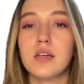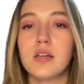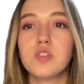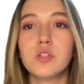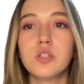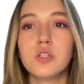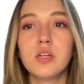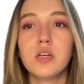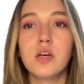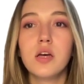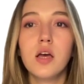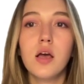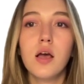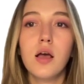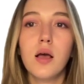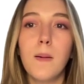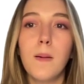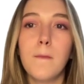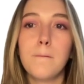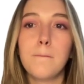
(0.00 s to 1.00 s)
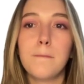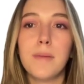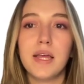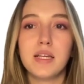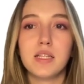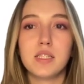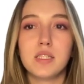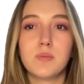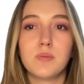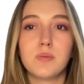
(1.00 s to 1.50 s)
actually
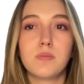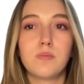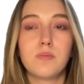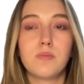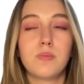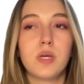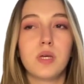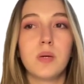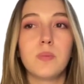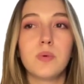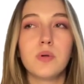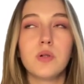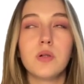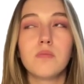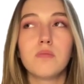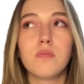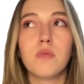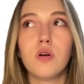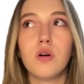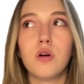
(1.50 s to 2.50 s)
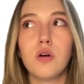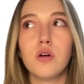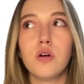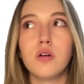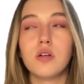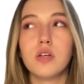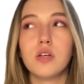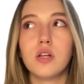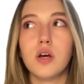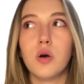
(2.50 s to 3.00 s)
makes people
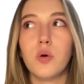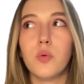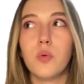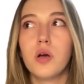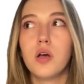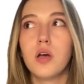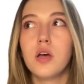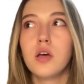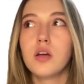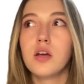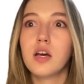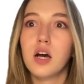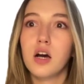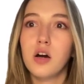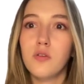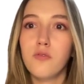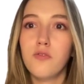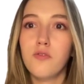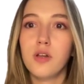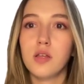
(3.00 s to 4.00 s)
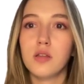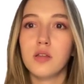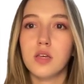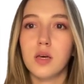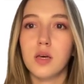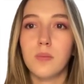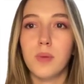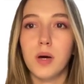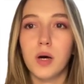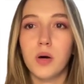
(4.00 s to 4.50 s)
more, confident
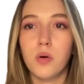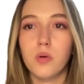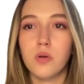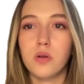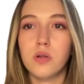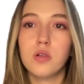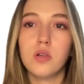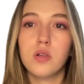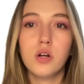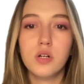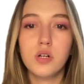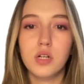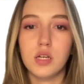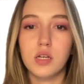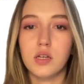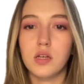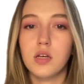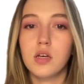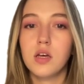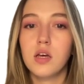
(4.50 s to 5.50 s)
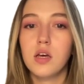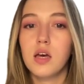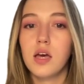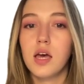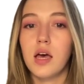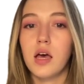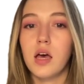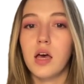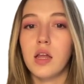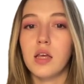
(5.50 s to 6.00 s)
about learning,
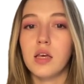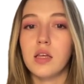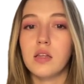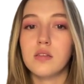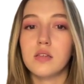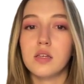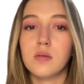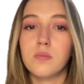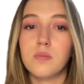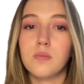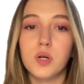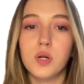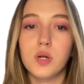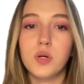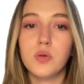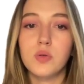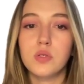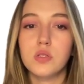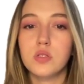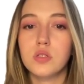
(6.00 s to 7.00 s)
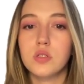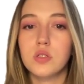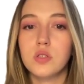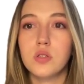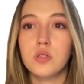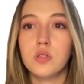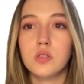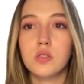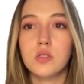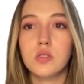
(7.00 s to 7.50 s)
and it improves
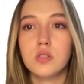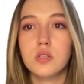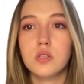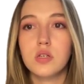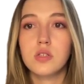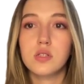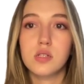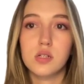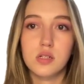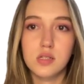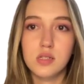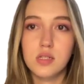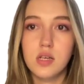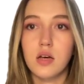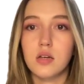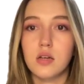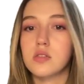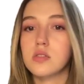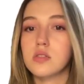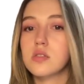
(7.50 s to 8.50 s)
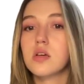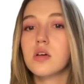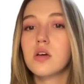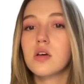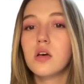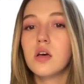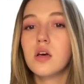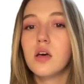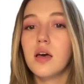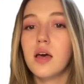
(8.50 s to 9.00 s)
students' success.
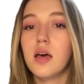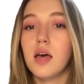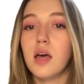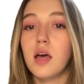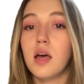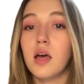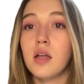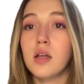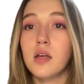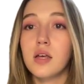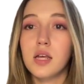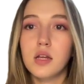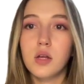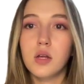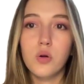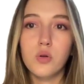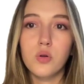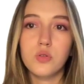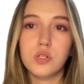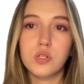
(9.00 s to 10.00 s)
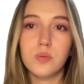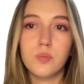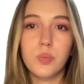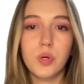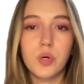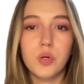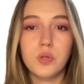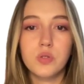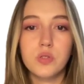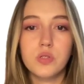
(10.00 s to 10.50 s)
And it also
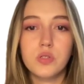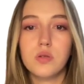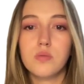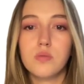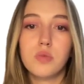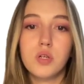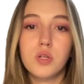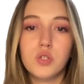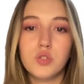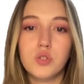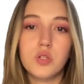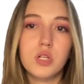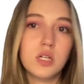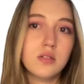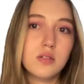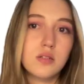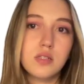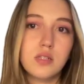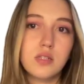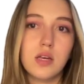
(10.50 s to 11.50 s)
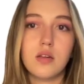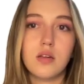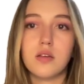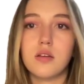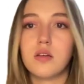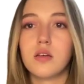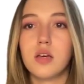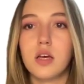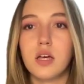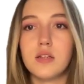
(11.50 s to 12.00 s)
builds mutual
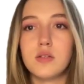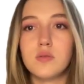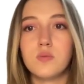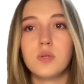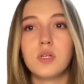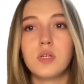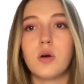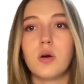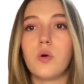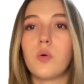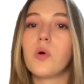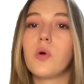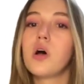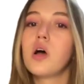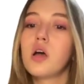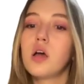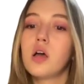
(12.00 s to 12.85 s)
understanding, as we know.